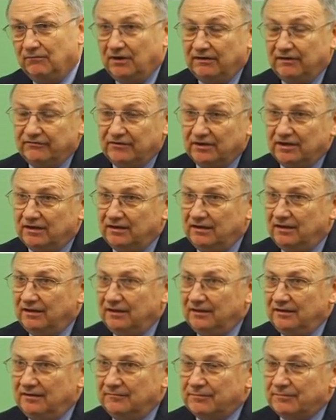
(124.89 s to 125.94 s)
One of the
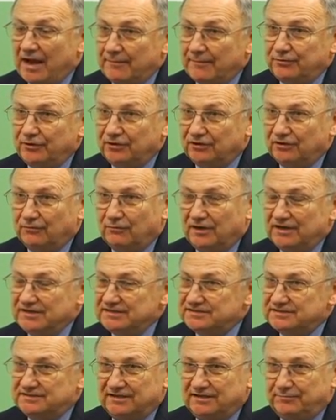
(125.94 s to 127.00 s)
popular
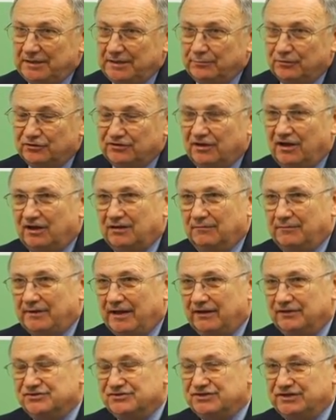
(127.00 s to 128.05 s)
ones that people talk
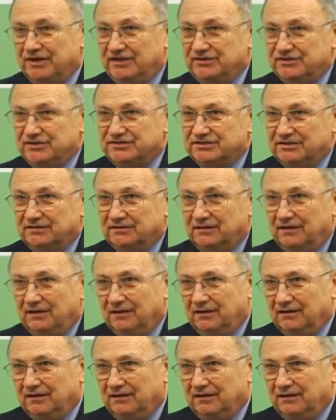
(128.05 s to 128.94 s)
about is changes in